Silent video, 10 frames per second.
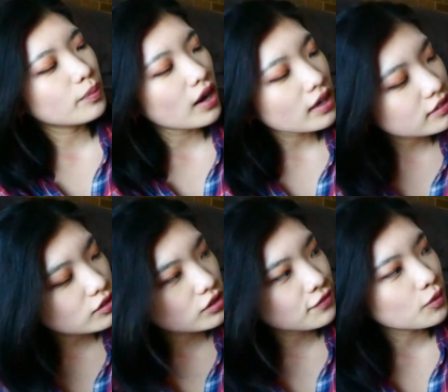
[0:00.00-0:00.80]
but
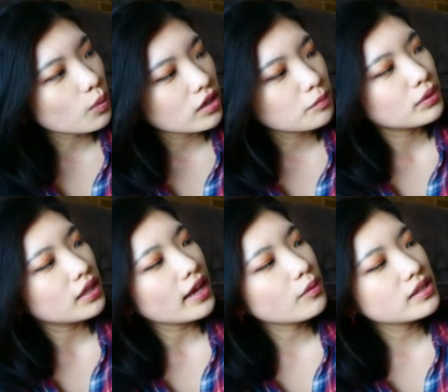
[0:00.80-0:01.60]
if you want to
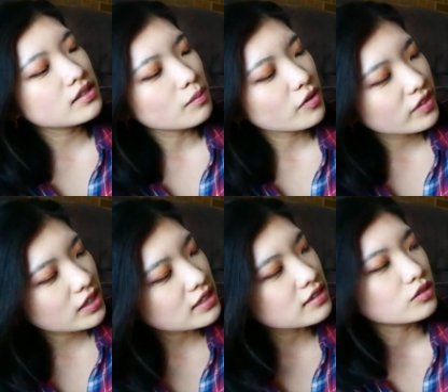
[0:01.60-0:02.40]
play with some of
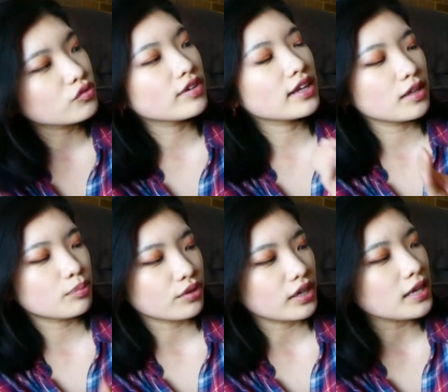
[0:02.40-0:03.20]
these, they're really
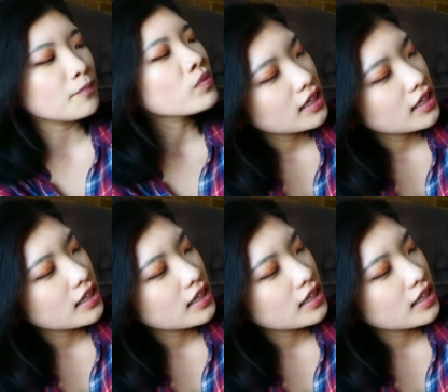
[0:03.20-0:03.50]
pretty.